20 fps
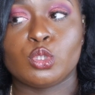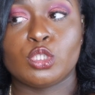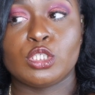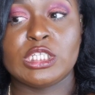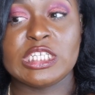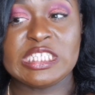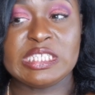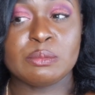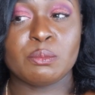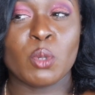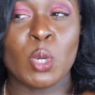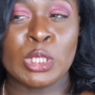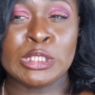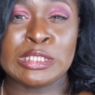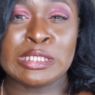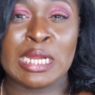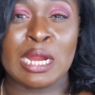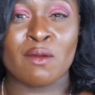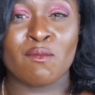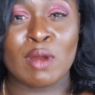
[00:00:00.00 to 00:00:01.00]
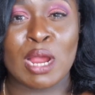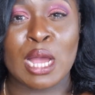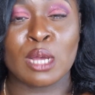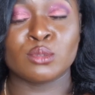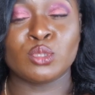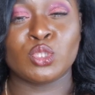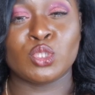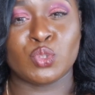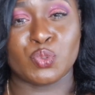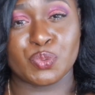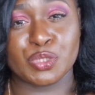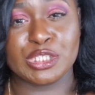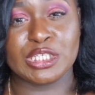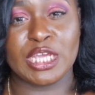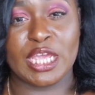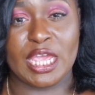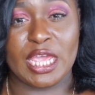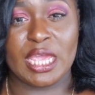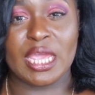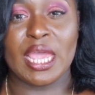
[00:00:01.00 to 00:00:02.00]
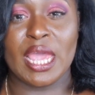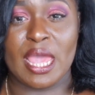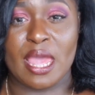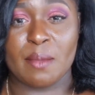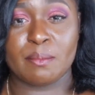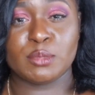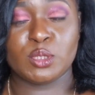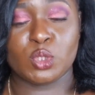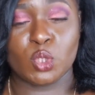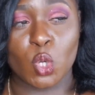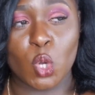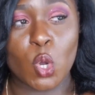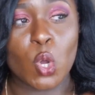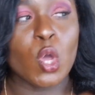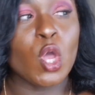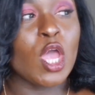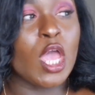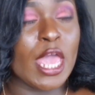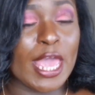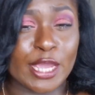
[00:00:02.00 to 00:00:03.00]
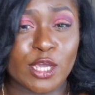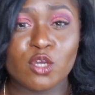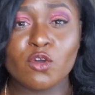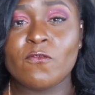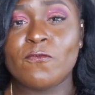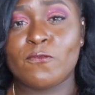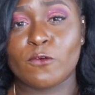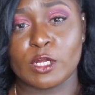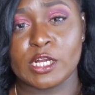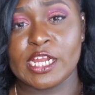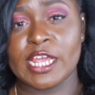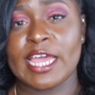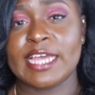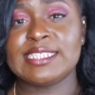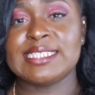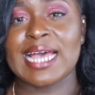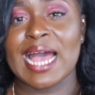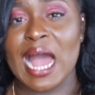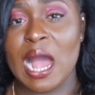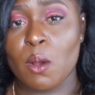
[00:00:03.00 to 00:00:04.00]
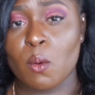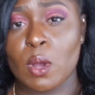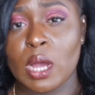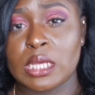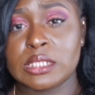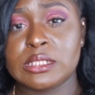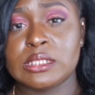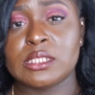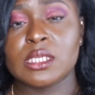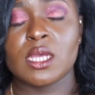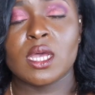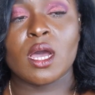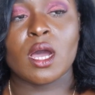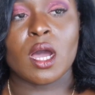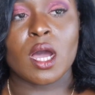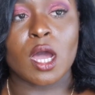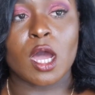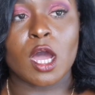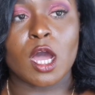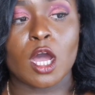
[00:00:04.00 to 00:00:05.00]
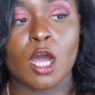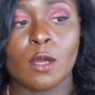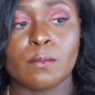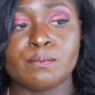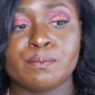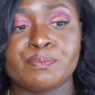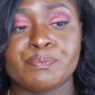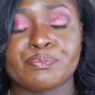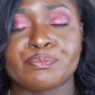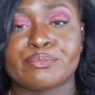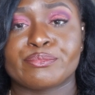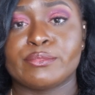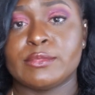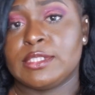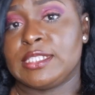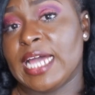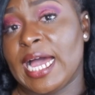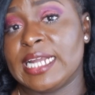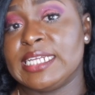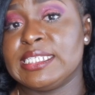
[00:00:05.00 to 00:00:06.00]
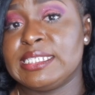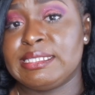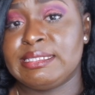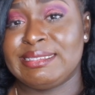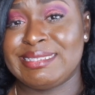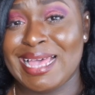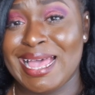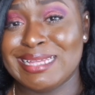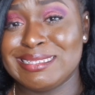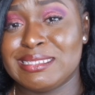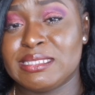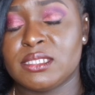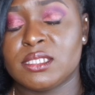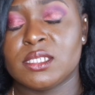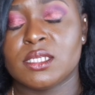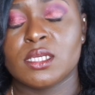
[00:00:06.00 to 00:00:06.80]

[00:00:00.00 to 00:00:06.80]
this morning around 3 a.m. So a good 48 hours that is set.